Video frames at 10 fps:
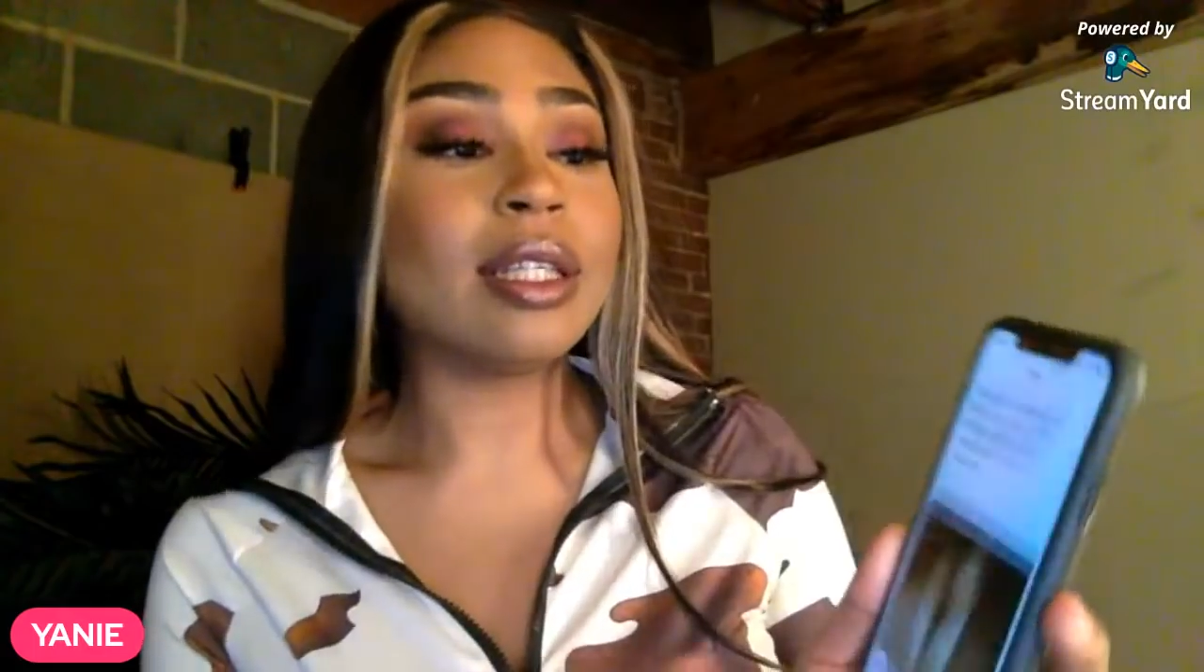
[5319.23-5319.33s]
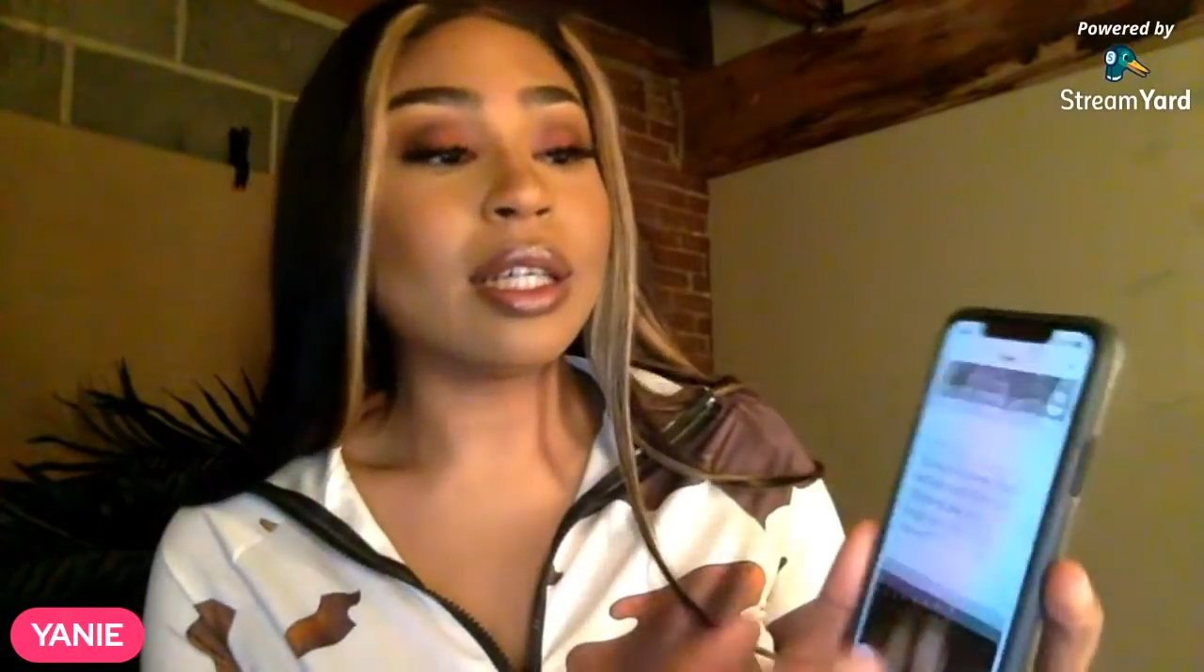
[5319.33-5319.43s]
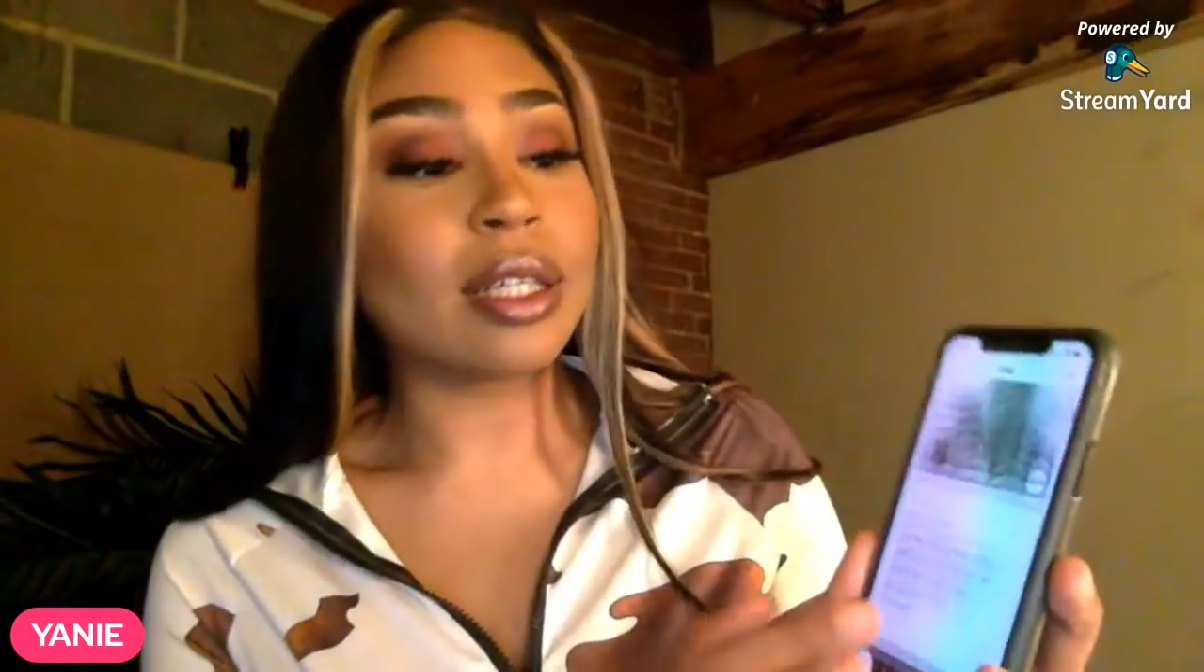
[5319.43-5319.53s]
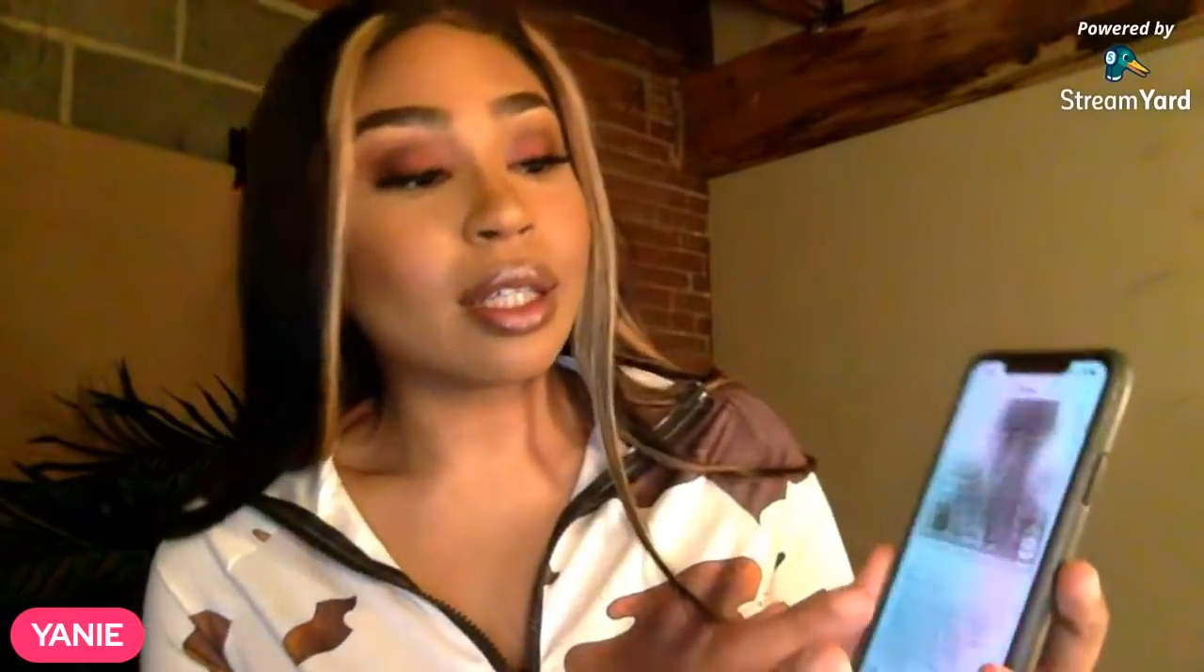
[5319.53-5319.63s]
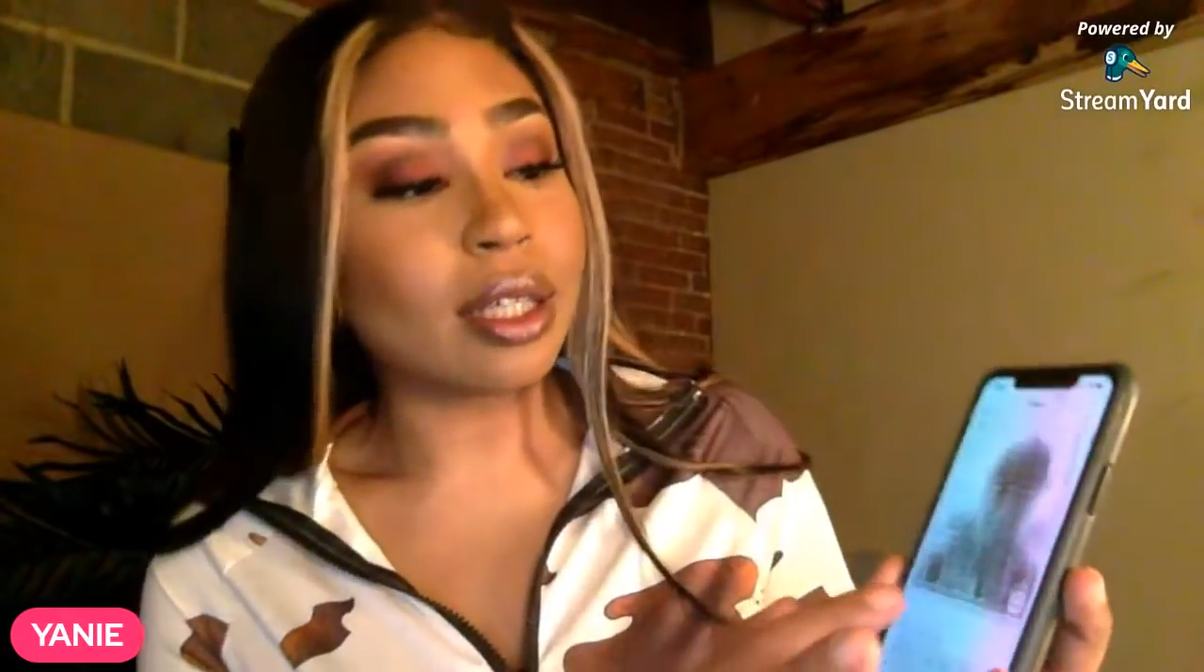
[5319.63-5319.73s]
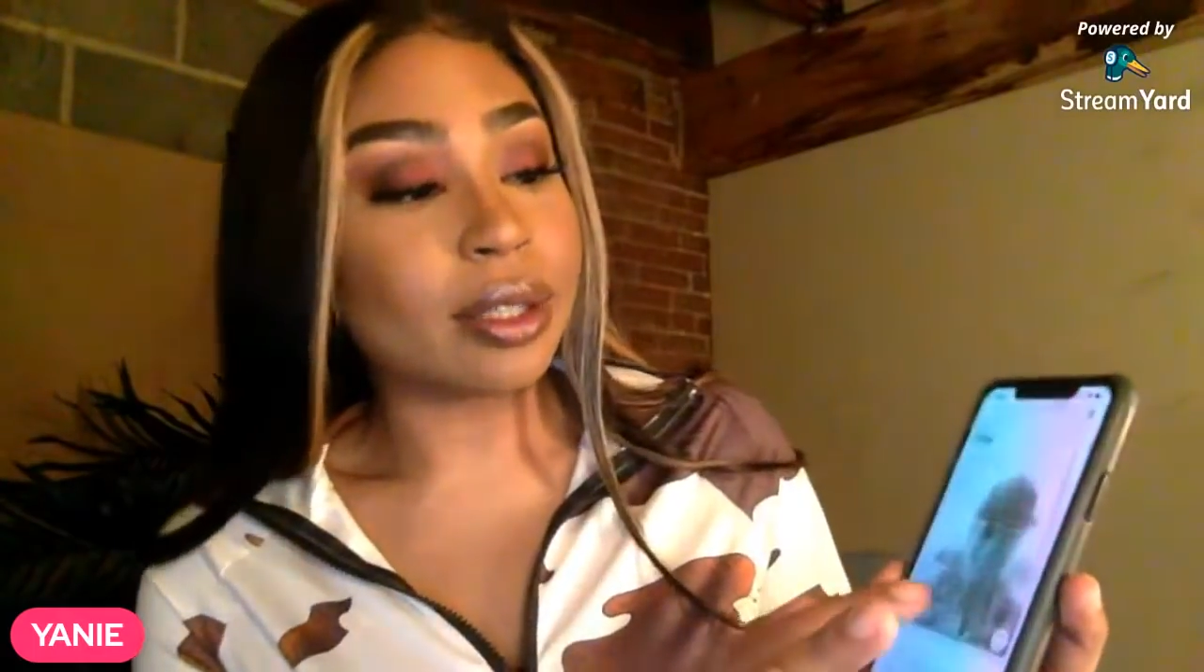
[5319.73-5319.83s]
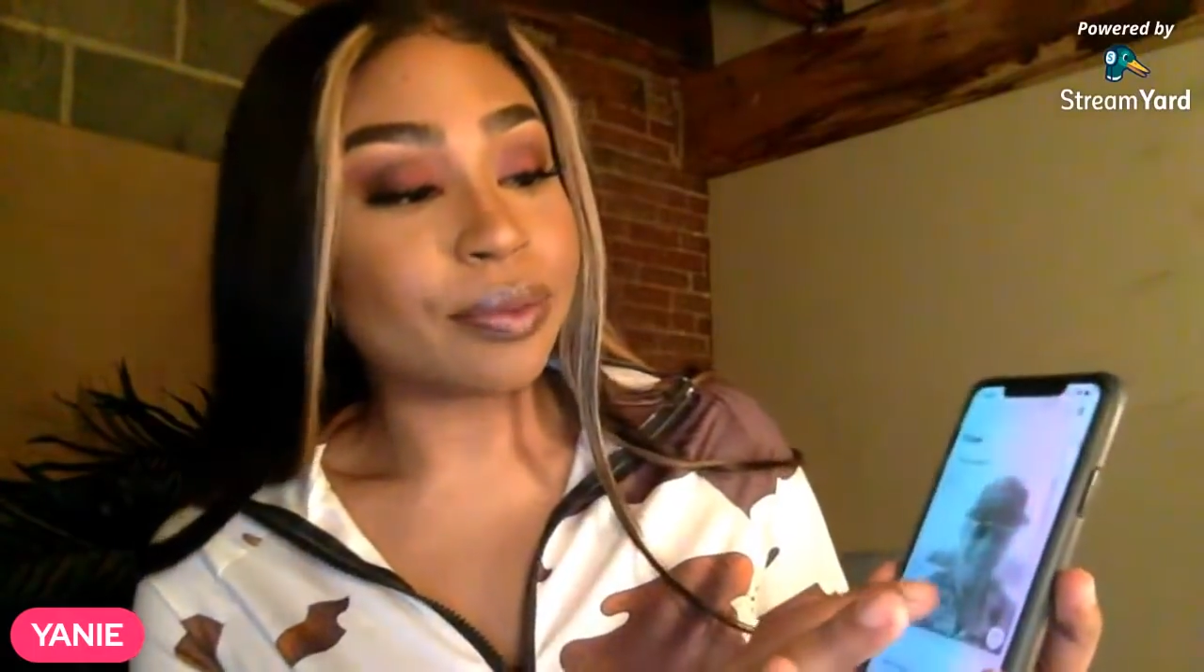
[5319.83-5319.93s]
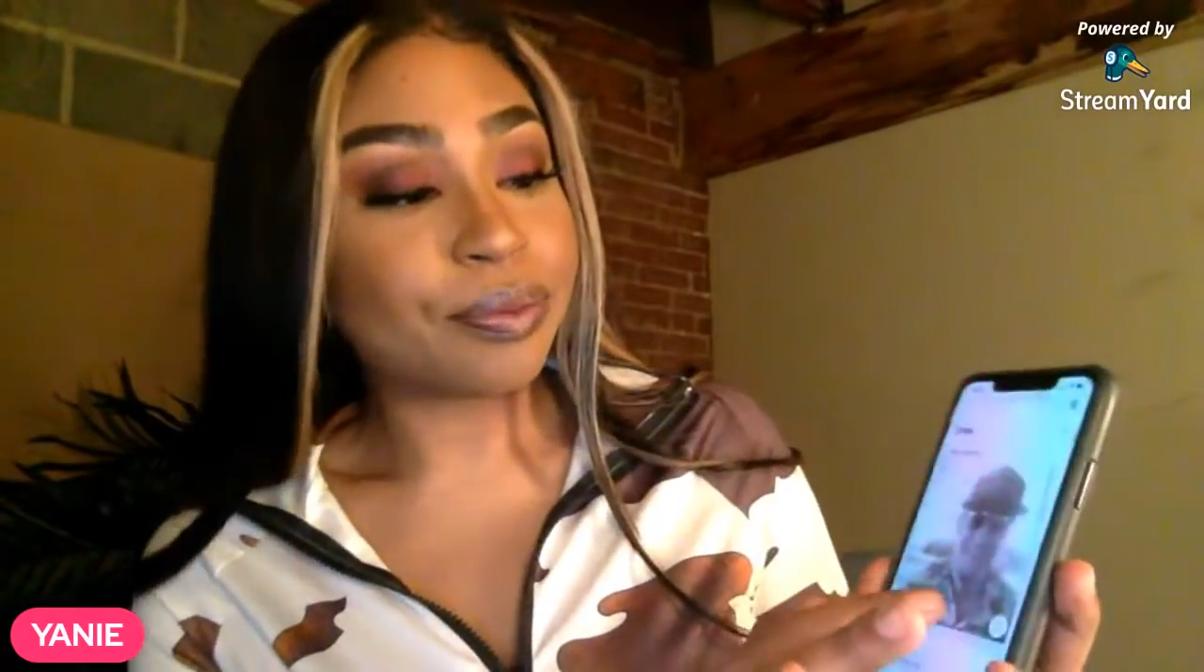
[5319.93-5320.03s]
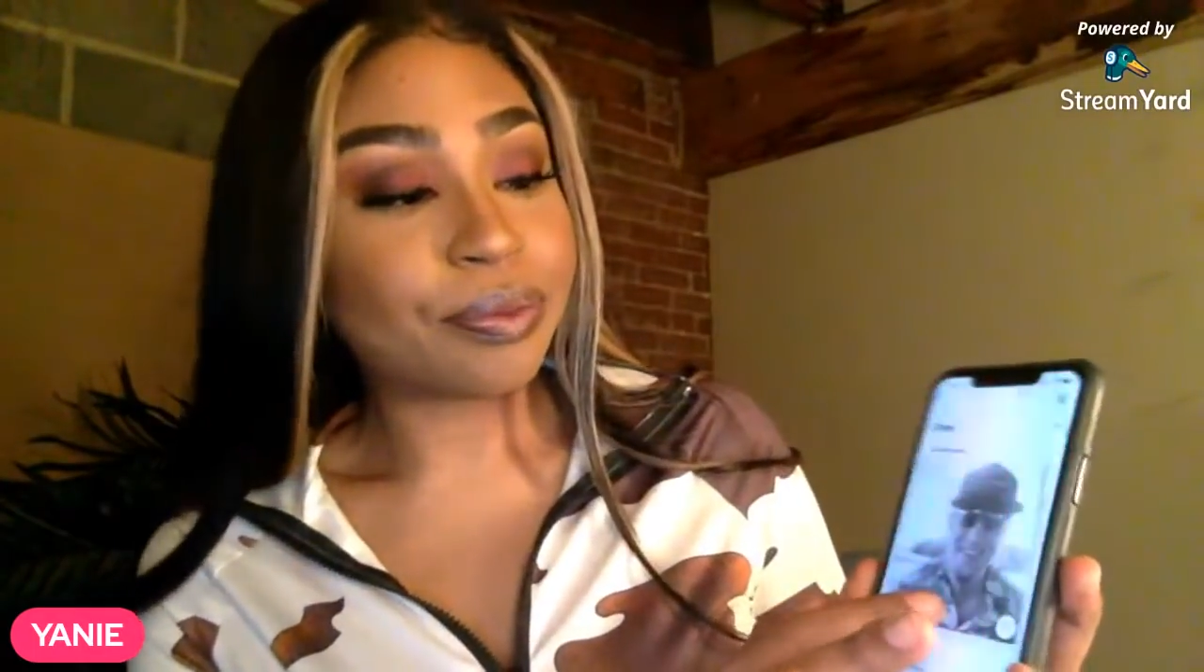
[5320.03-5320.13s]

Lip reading: look.